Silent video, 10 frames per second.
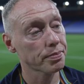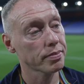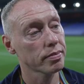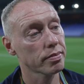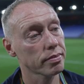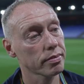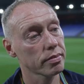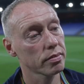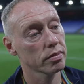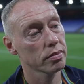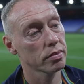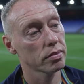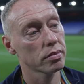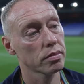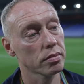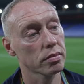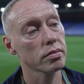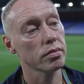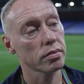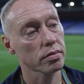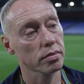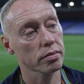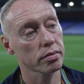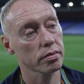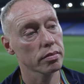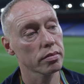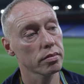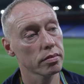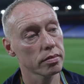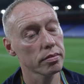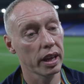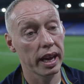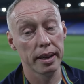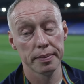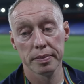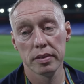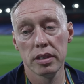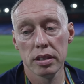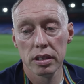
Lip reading: You'll have a few here. I mean, you'll have plenty away as well, but yeah, You'll have a few here.